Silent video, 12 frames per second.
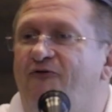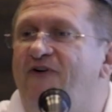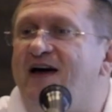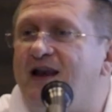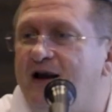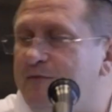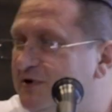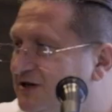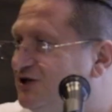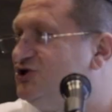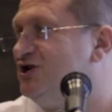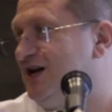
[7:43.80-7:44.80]
very
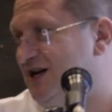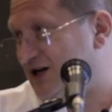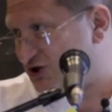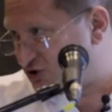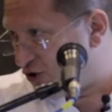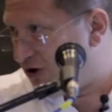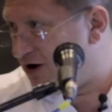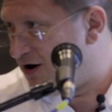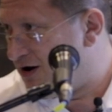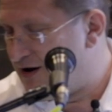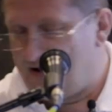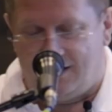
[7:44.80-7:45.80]
limited genetic stock
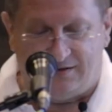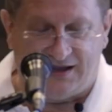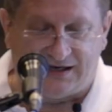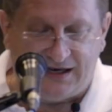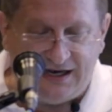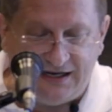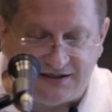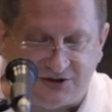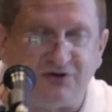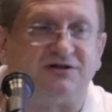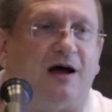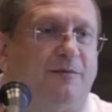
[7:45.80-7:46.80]
that leads
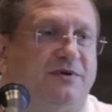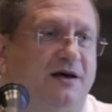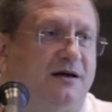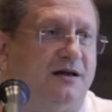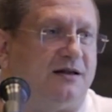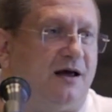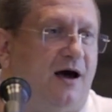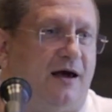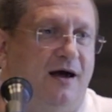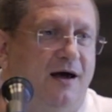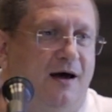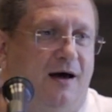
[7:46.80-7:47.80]
to something that
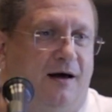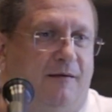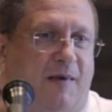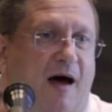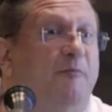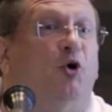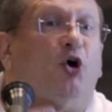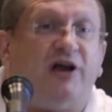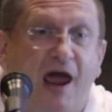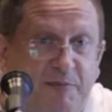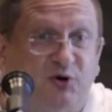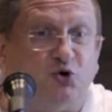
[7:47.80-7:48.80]
I'm not
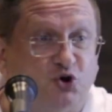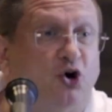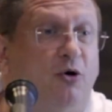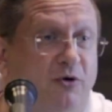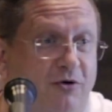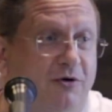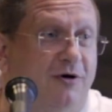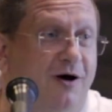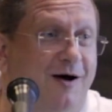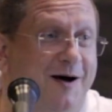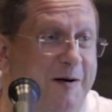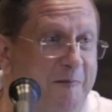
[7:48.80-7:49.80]
happy to show you,
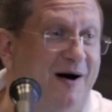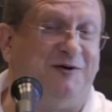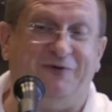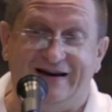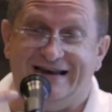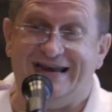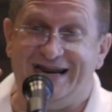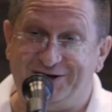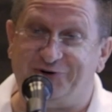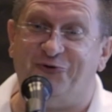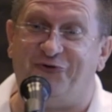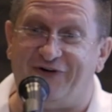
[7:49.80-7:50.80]
but we
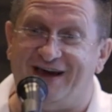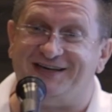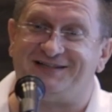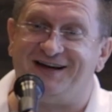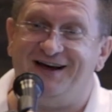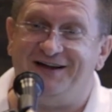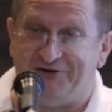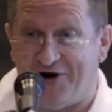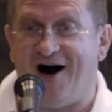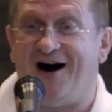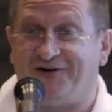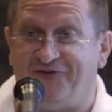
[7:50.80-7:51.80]
need to face the
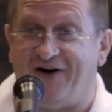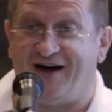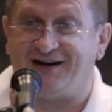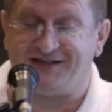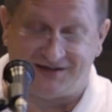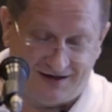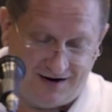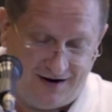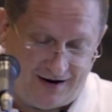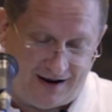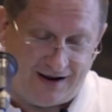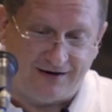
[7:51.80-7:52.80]
hard facts,
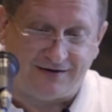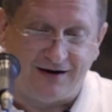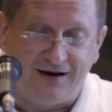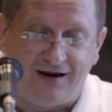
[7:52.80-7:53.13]
and